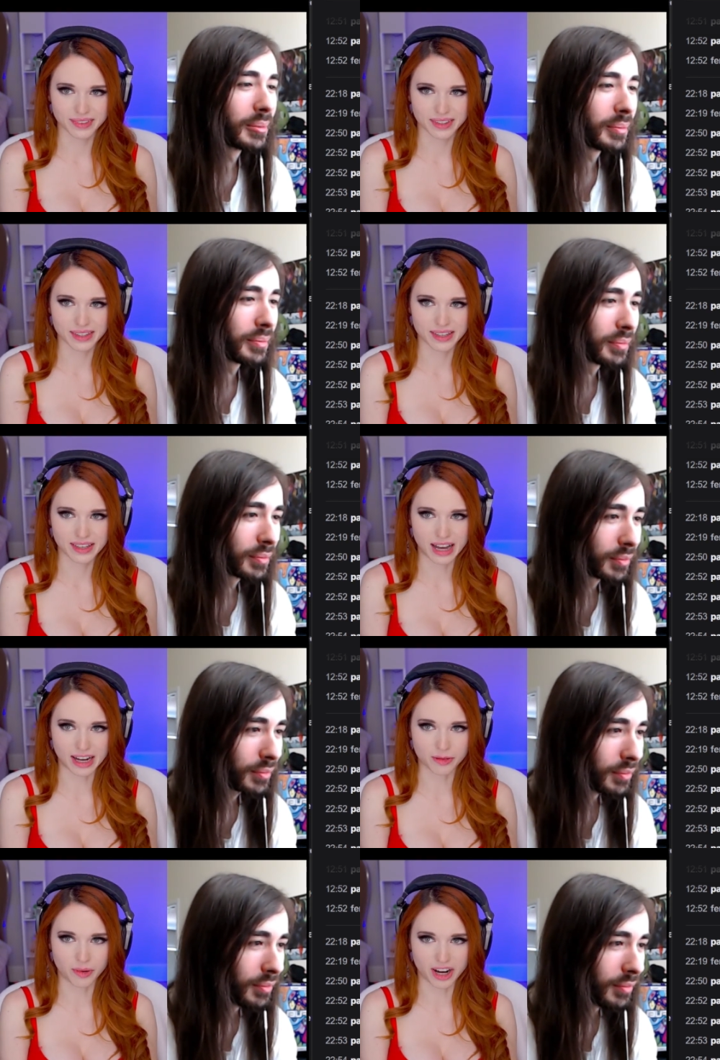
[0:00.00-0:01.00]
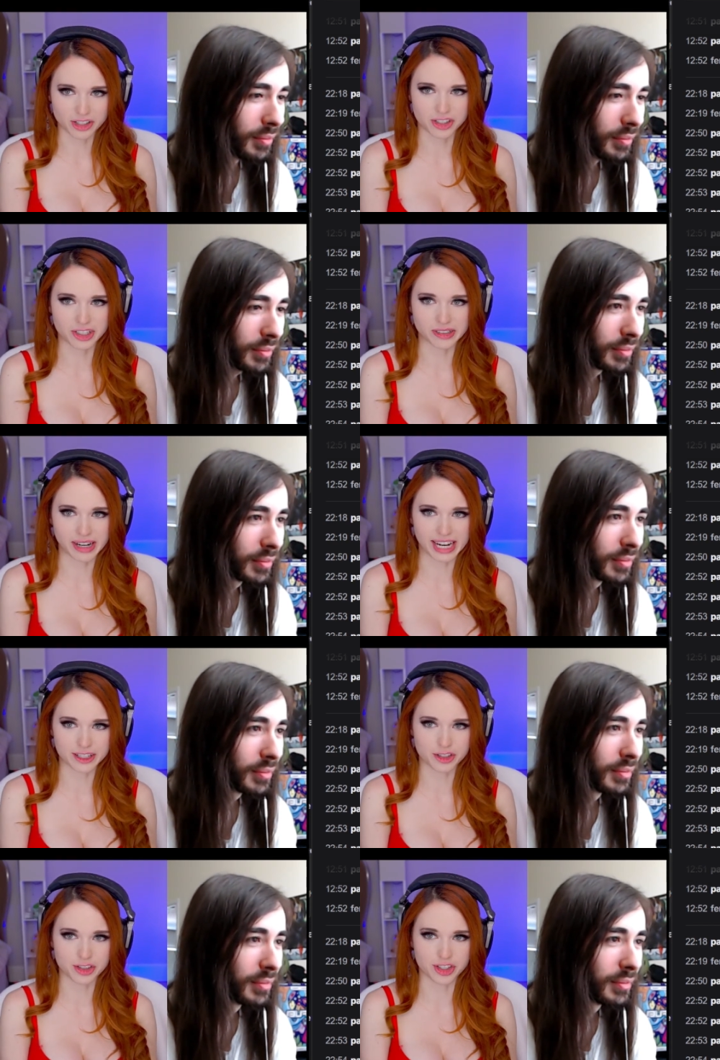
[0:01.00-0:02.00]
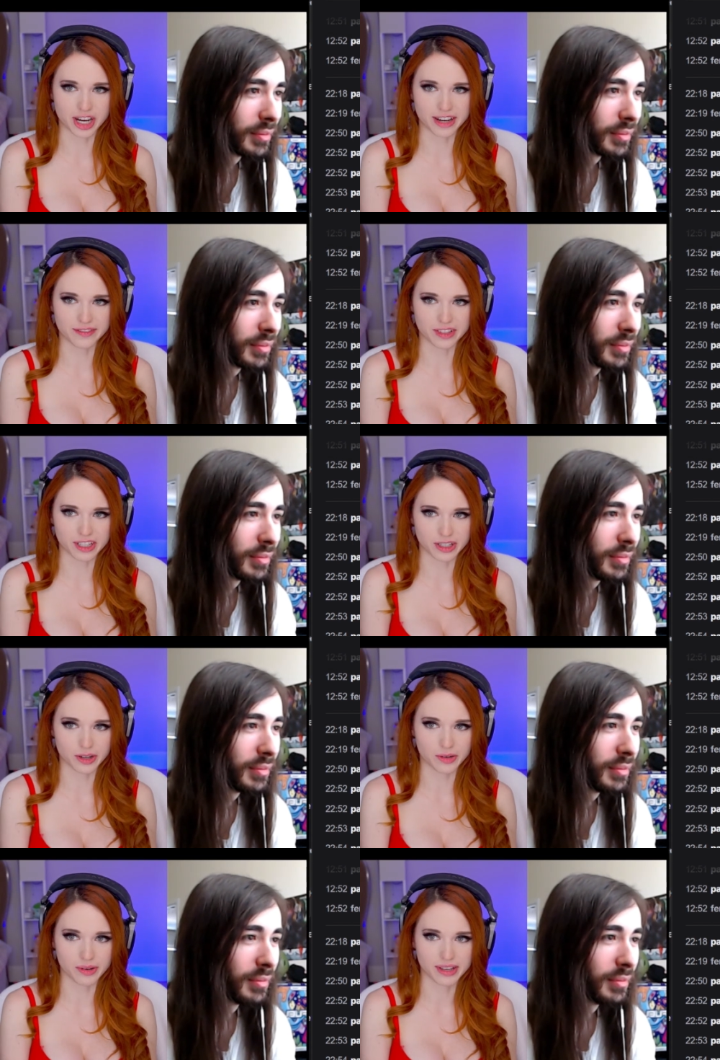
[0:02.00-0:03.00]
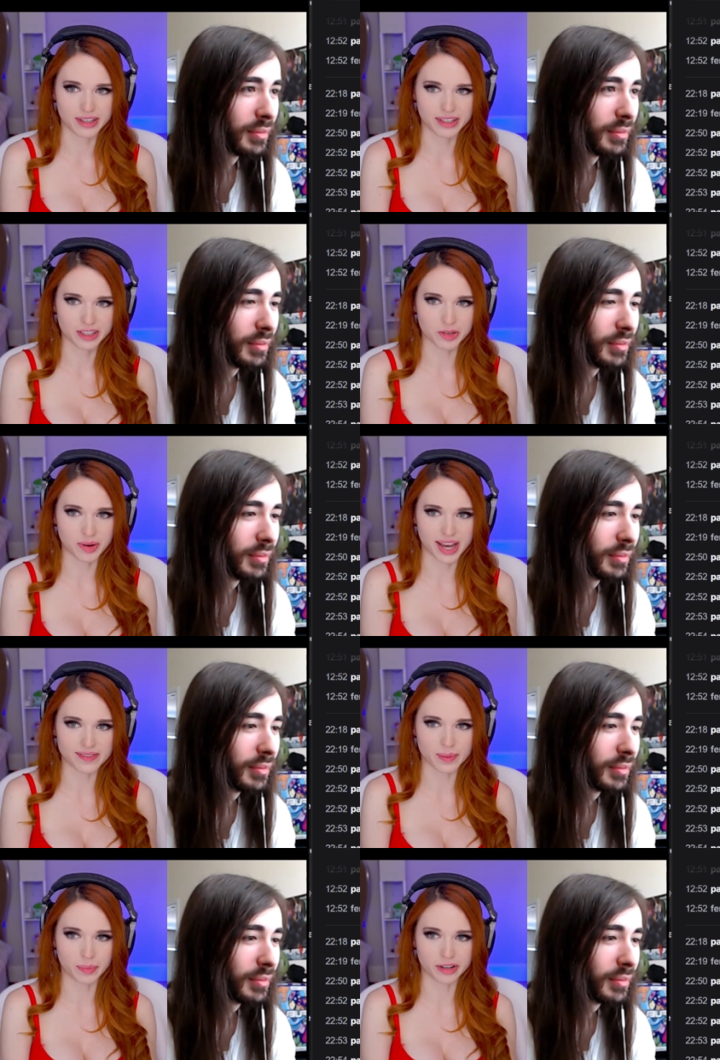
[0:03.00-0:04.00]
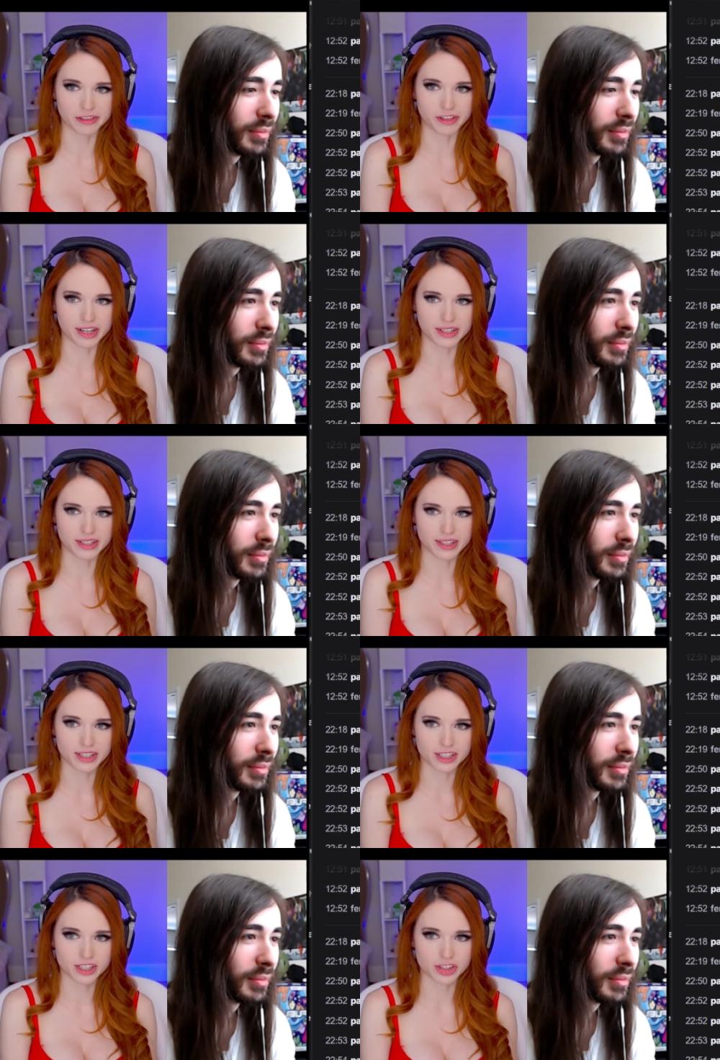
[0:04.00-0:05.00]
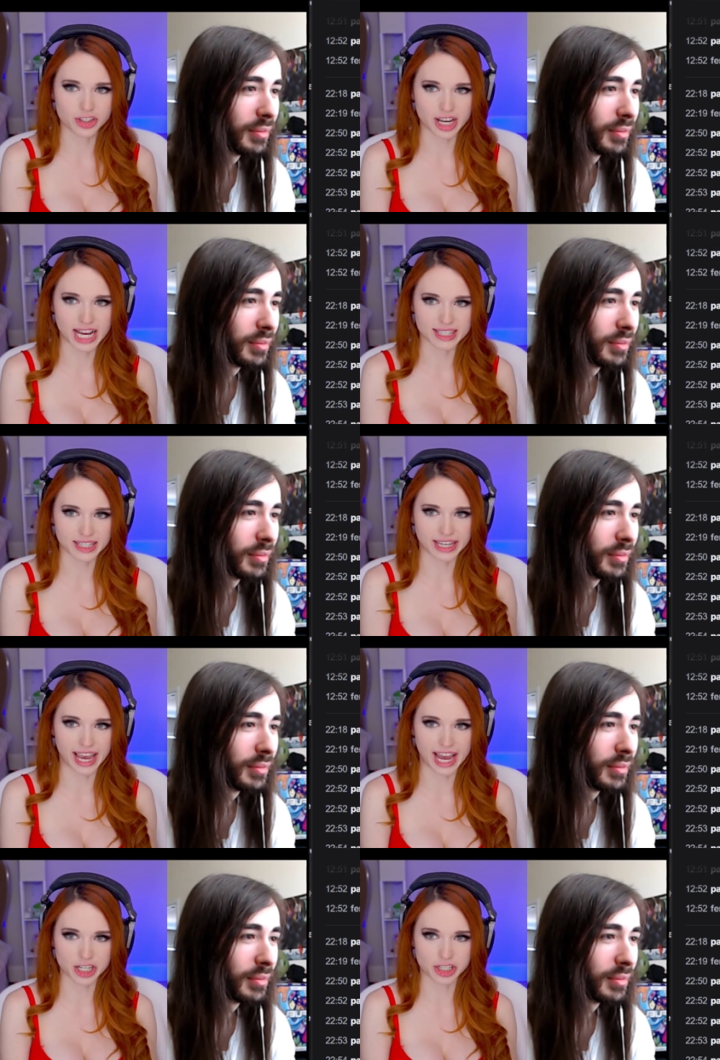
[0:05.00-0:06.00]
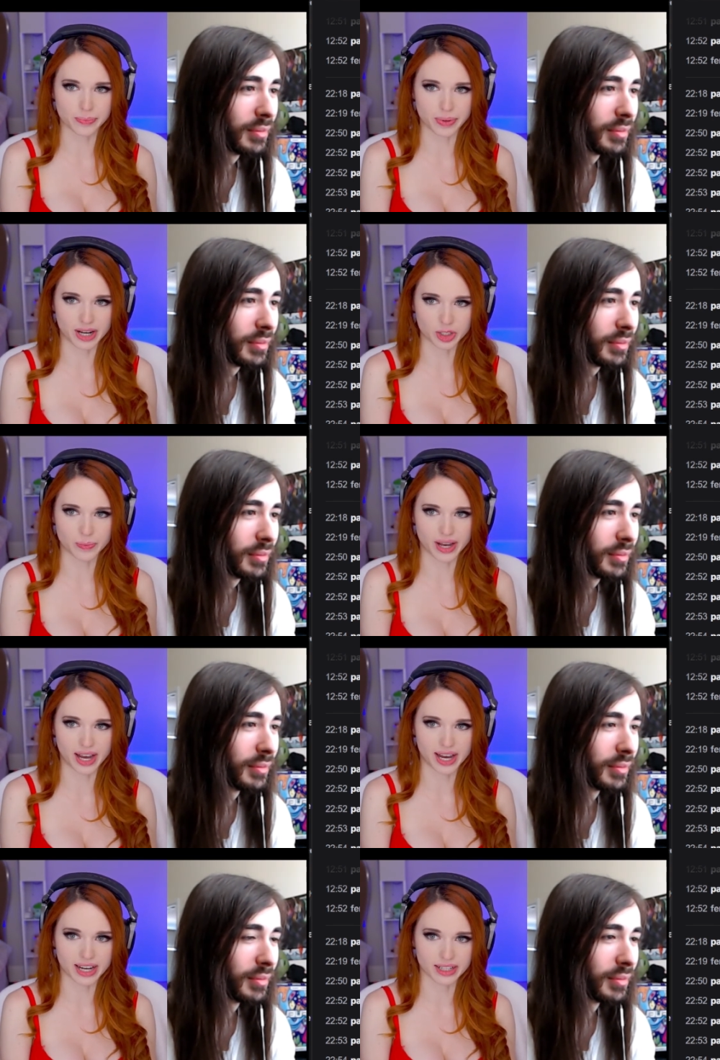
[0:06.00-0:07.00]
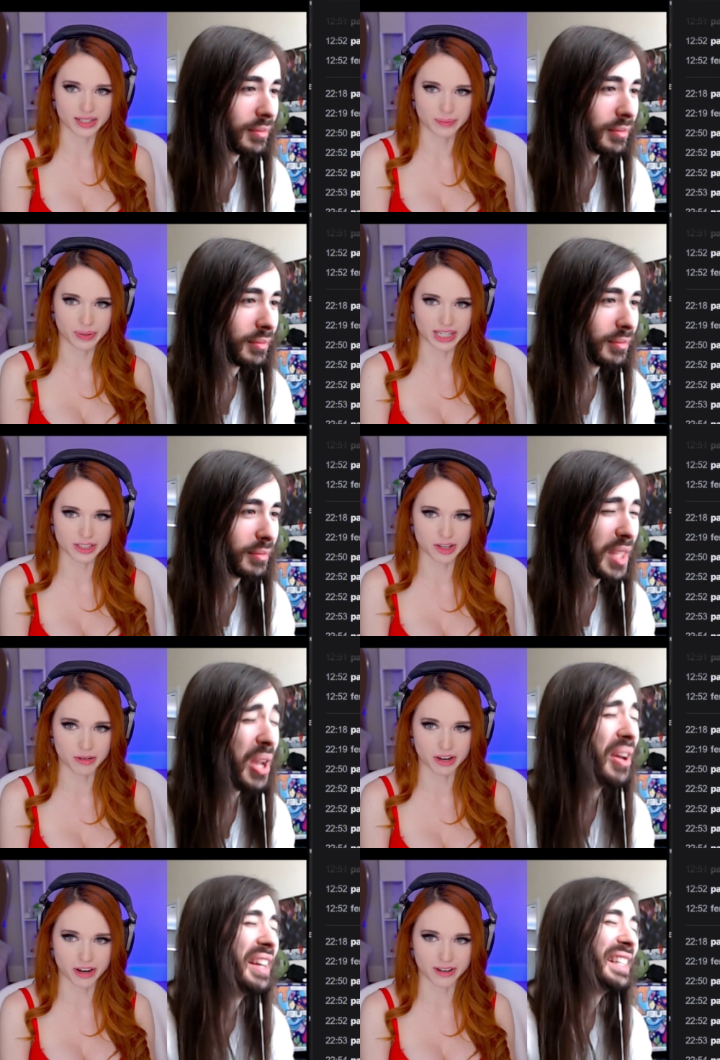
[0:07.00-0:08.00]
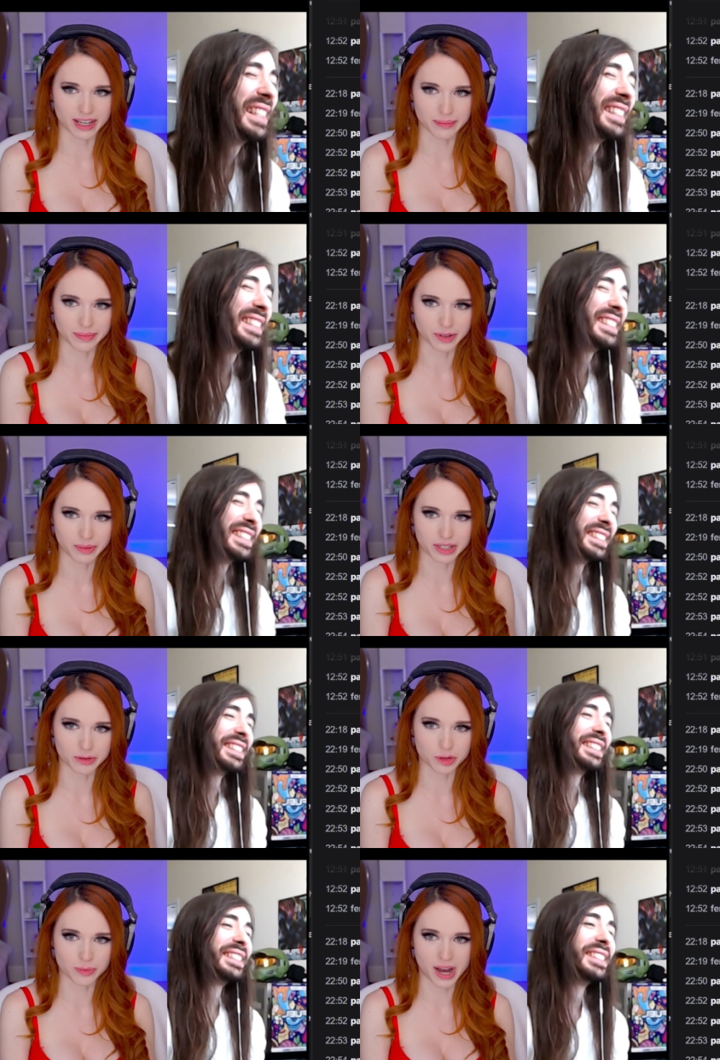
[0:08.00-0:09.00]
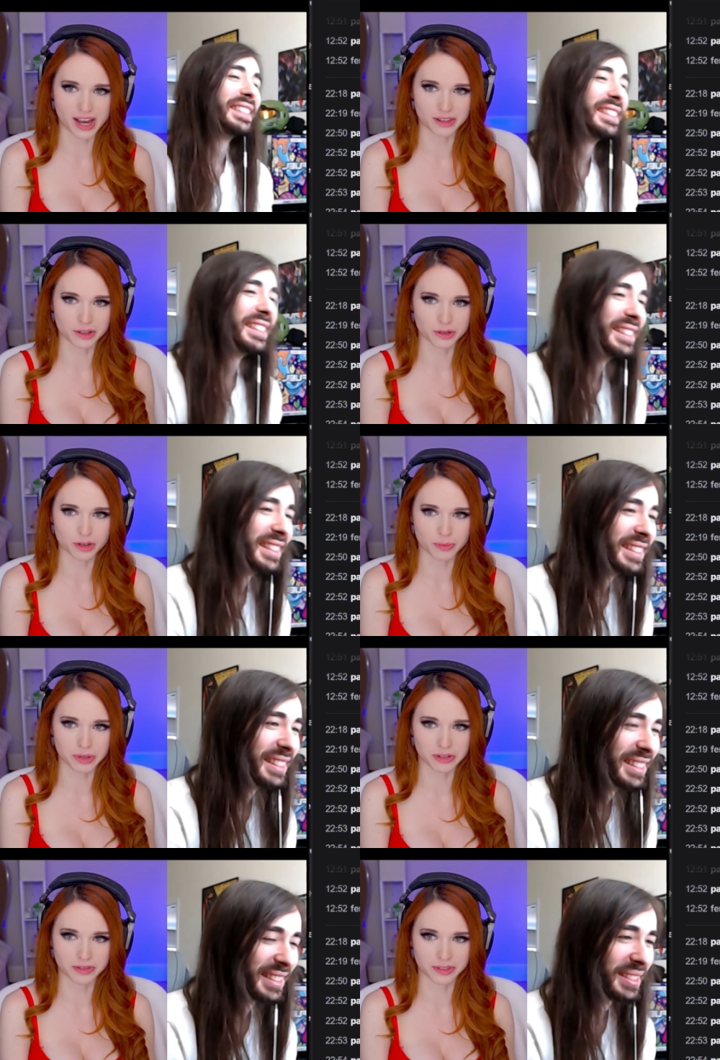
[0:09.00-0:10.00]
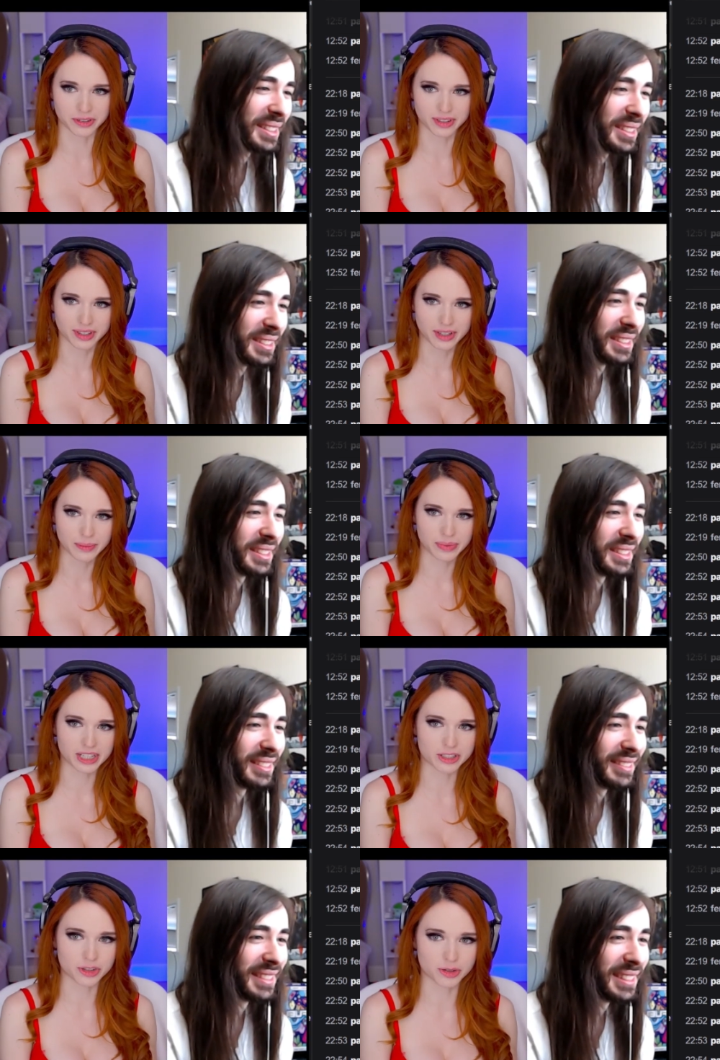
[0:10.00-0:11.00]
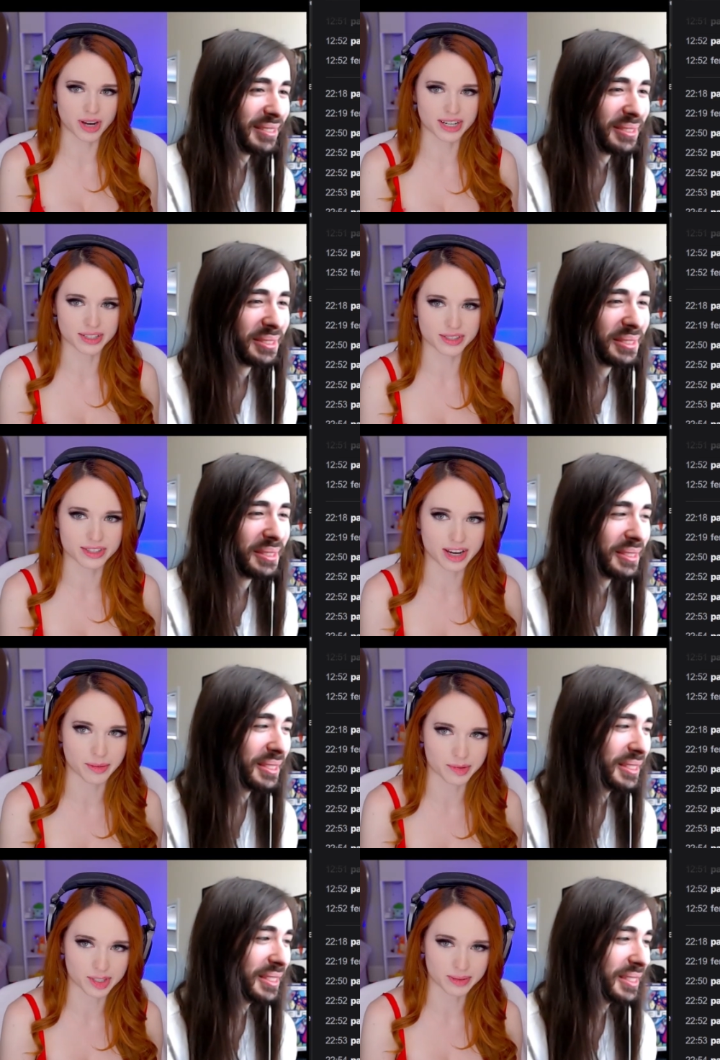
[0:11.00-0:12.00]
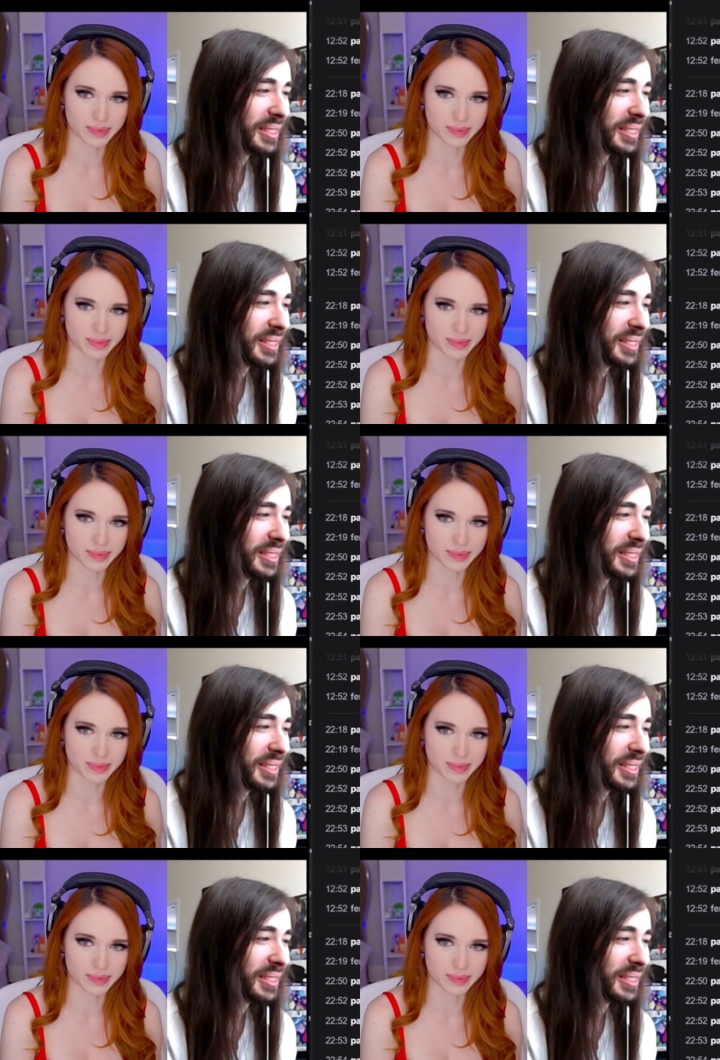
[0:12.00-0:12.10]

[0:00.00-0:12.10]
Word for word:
Speaker 1: I watched your HJ video. You have a boyfriend? She has a cash box behind. Please don't hurt him. When you smile, you're so beautiful. Please try to stay with smiling